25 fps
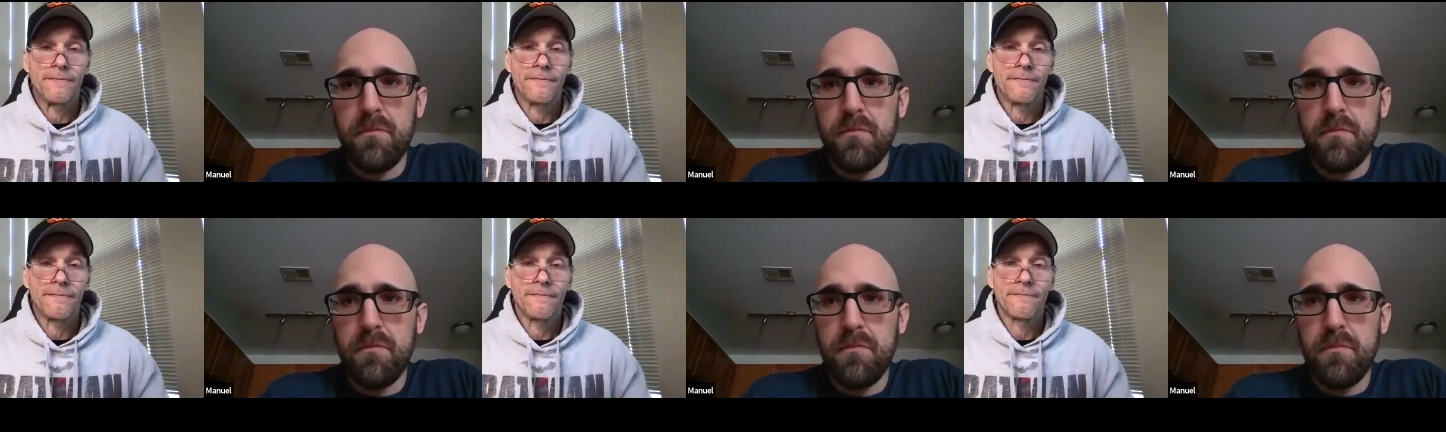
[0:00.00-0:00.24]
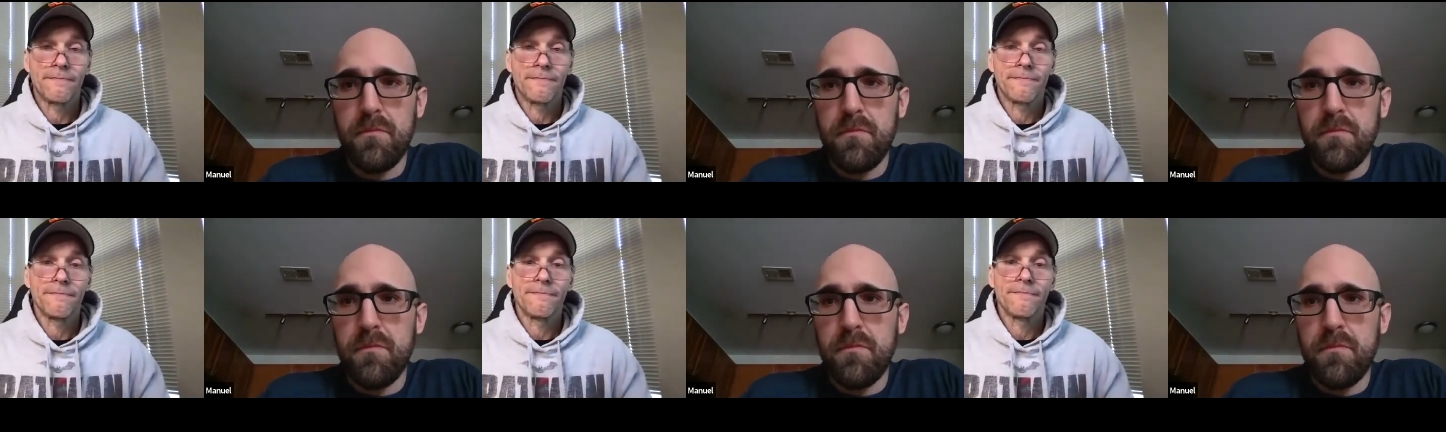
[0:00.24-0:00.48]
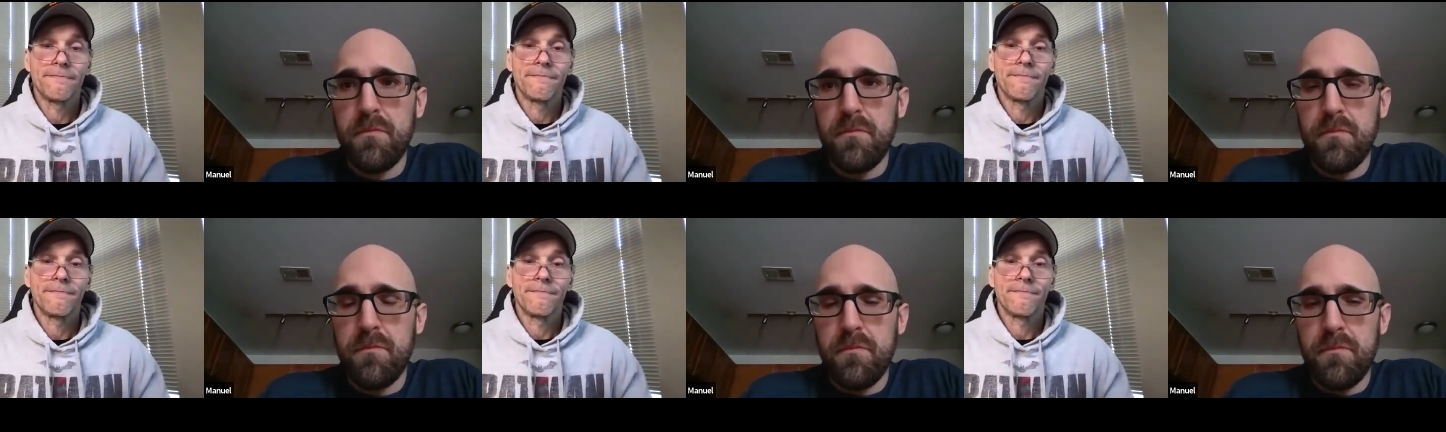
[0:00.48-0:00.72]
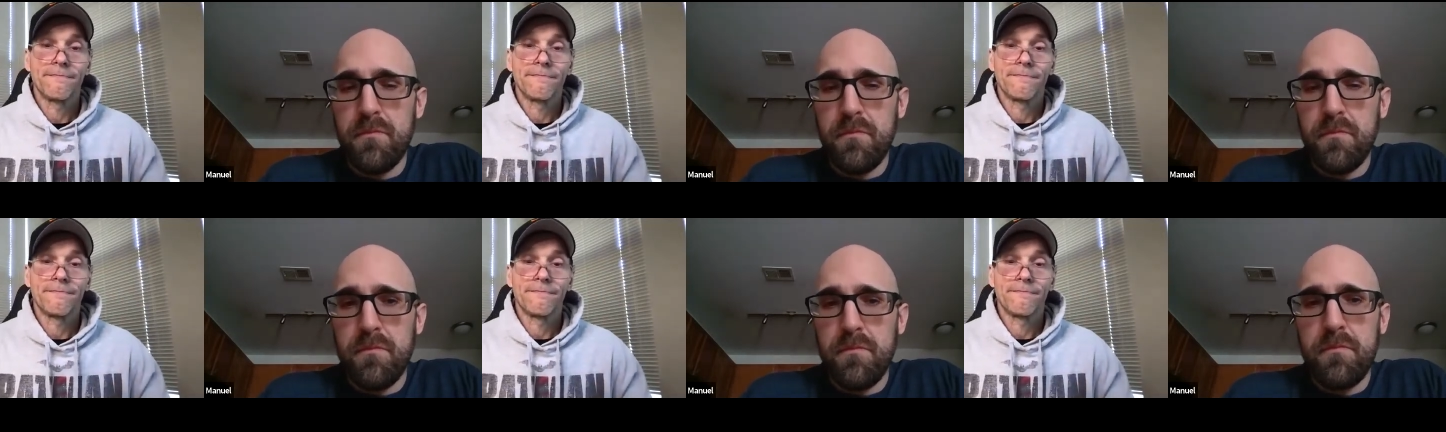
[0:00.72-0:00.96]

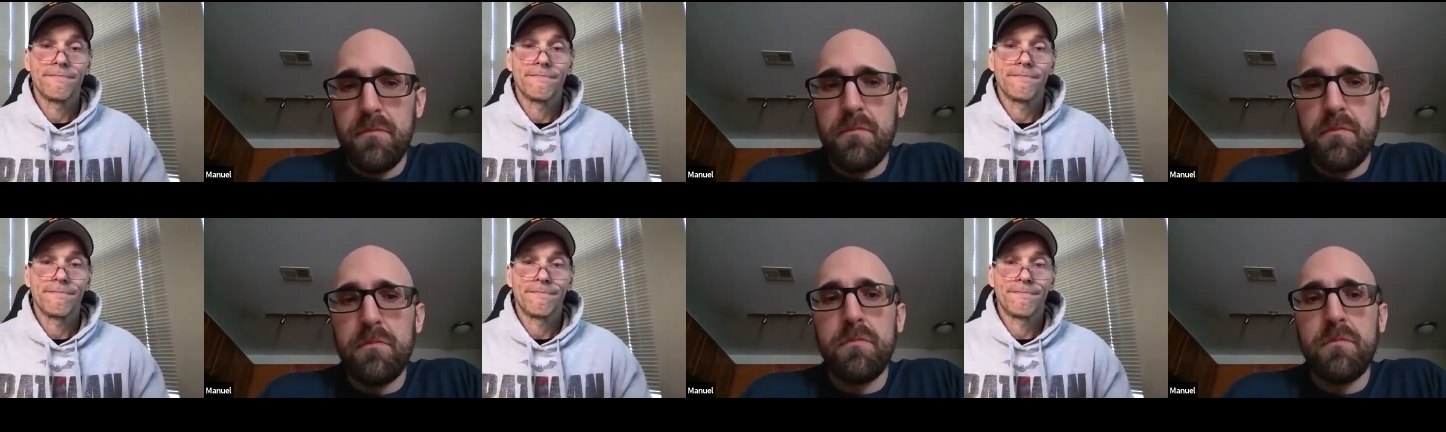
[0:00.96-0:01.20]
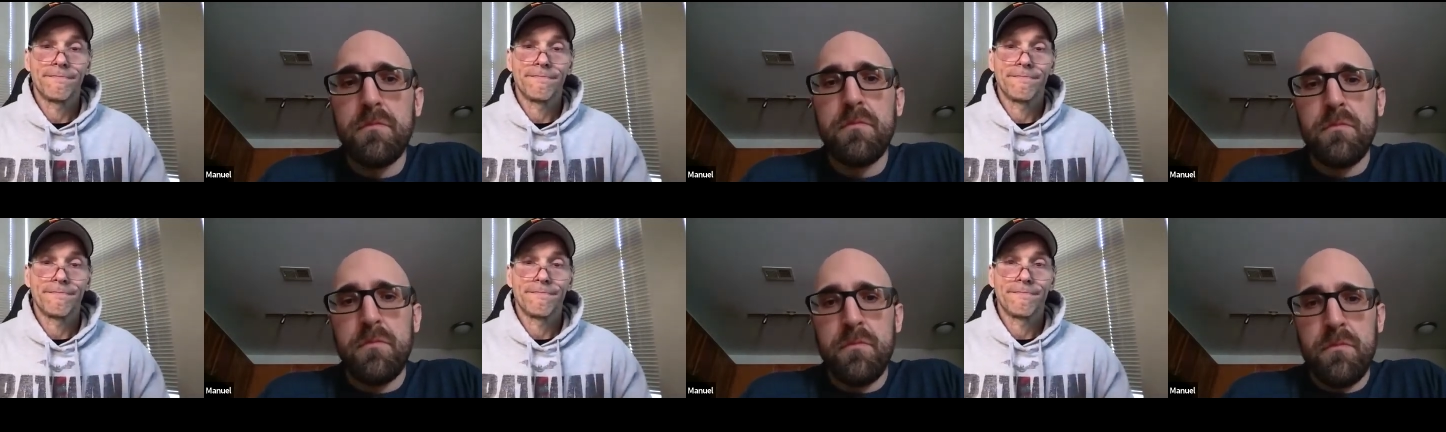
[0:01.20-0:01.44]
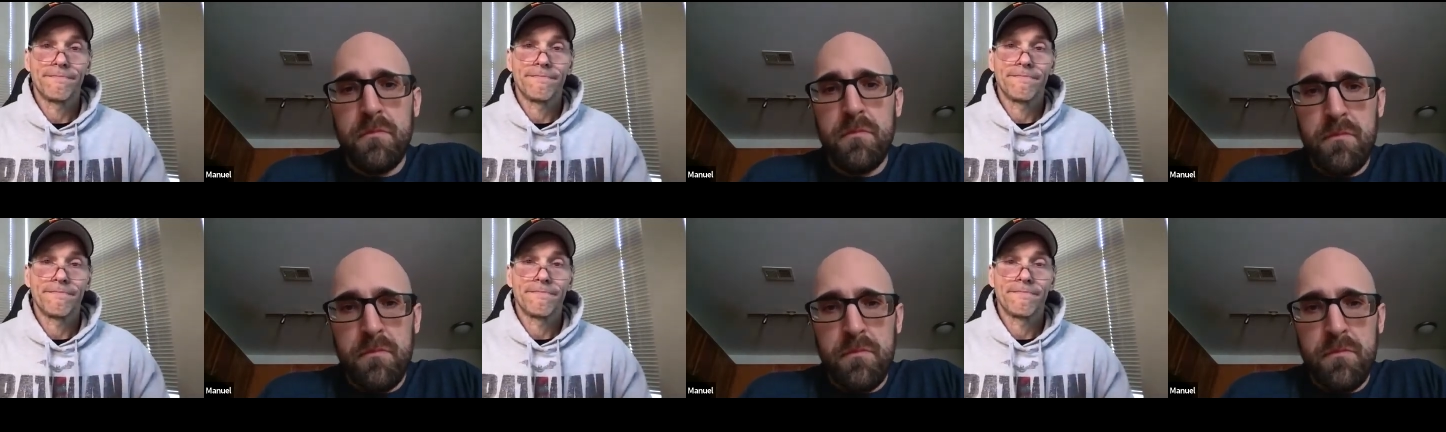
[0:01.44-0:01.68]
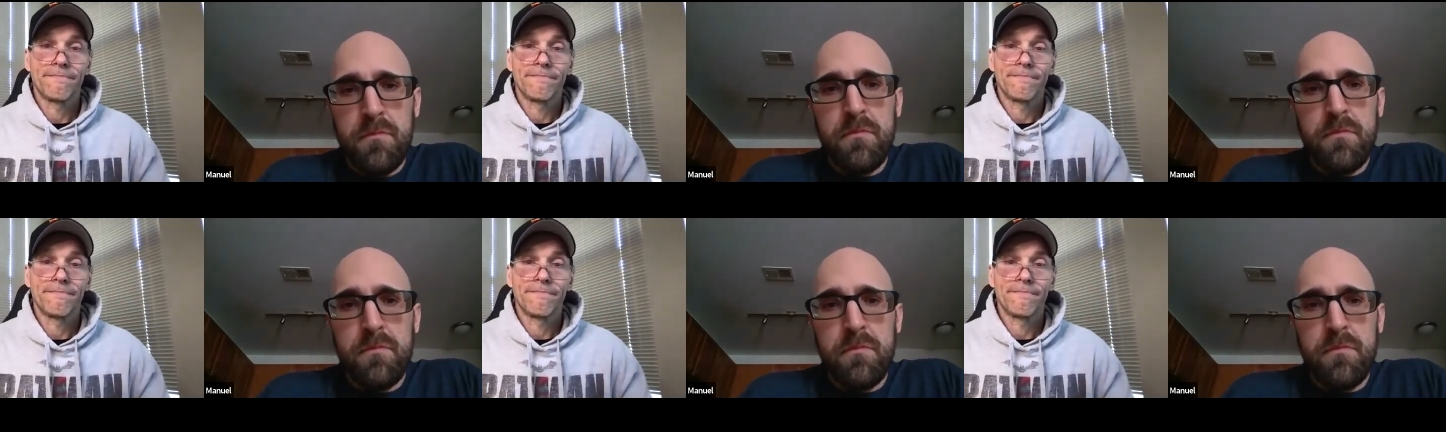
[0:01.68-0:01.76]
[no speech]